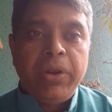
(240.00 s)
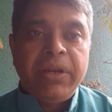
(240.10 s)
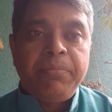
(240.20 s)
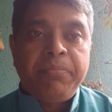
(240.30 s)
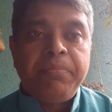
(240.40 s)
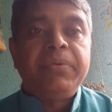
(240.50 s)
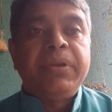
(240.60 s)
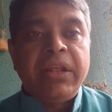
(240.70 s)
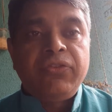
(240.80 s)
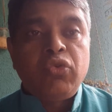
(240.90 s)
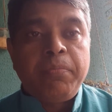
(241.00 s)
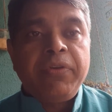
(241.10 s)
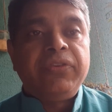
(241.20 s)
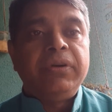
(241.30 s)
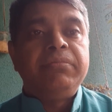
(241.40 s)
it tends to
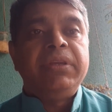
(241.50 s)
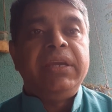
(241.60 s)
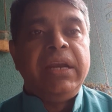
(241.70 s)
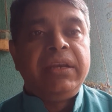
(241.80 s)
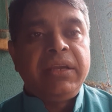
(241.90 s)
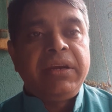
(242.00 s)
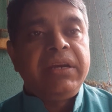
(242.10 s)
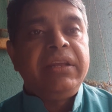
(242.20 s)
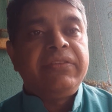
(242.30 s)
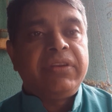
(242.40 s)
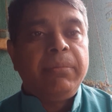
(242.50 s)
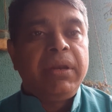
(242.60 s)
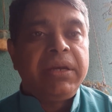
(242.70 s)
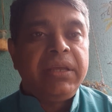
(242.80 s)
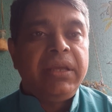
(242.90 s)
preserve the integrity,
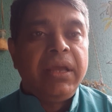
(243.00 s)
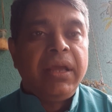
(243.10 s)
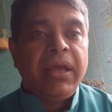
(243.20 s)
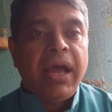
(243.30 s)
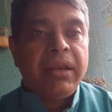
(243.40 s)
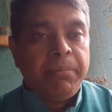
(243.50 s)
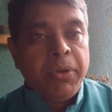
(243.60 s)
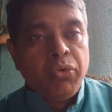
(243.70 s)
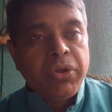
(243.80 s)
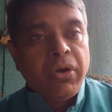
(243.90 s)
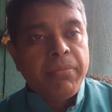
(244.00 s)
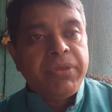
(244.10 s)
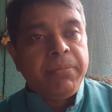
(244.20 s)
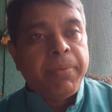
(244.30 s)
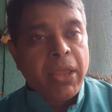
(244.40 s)
stability, and beauty of
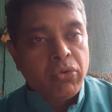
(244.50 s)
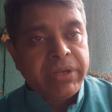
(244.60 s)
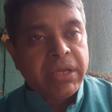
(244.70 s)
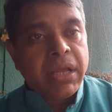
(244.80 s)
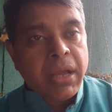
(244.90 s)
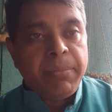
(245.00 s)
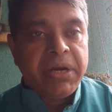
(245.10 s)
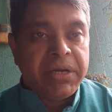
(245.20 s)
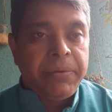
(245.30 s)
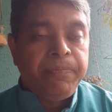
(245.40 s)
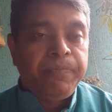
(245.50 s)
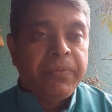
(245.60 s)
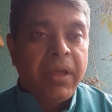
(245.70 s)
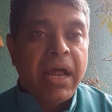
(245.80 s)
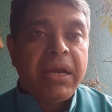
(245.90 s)
the biotic community,
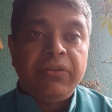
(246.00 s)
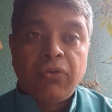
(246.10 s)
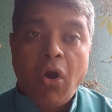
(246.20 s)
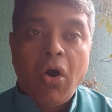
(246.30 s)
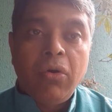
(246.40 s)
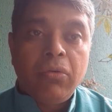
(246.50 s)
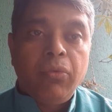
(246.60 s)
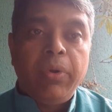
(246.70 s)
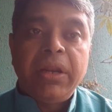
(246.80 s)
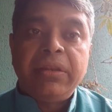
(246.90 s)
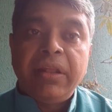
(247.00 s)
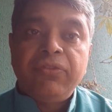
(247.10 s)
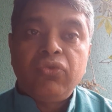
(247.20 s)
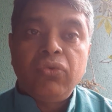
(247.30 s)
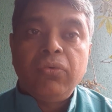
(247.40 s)
and it is wrong when it
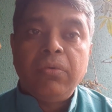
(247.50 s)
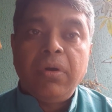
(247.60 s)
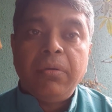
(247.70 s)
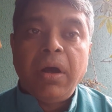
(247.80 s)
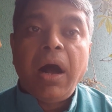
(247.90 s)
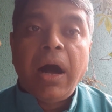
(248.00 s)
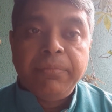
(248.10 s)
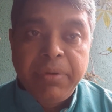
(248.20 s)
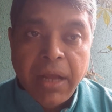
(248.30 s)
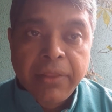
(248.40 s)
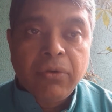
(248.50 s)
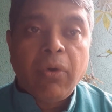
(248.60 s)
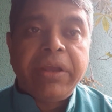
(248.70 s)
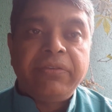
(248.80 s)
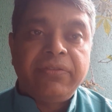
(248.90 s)
tends to be
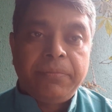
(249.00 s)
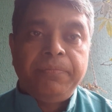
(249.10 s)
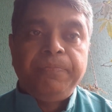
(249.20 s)
otherwise.